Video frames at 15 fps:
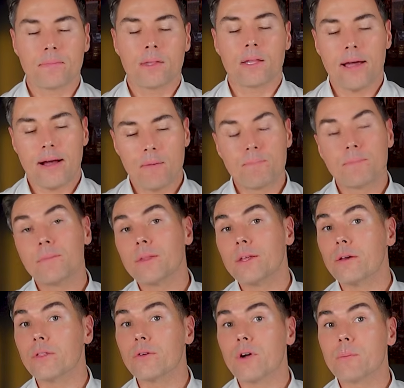Now, the
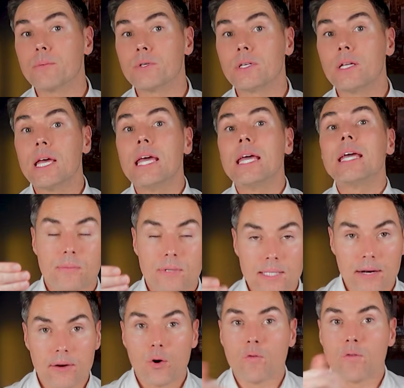other option,
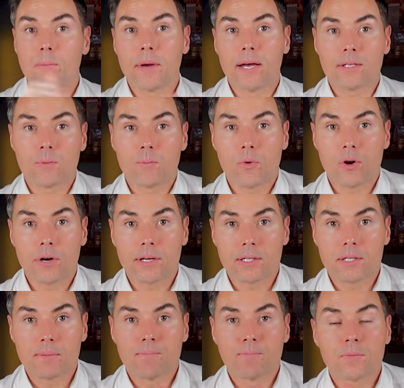Sarah overpays her mortgage.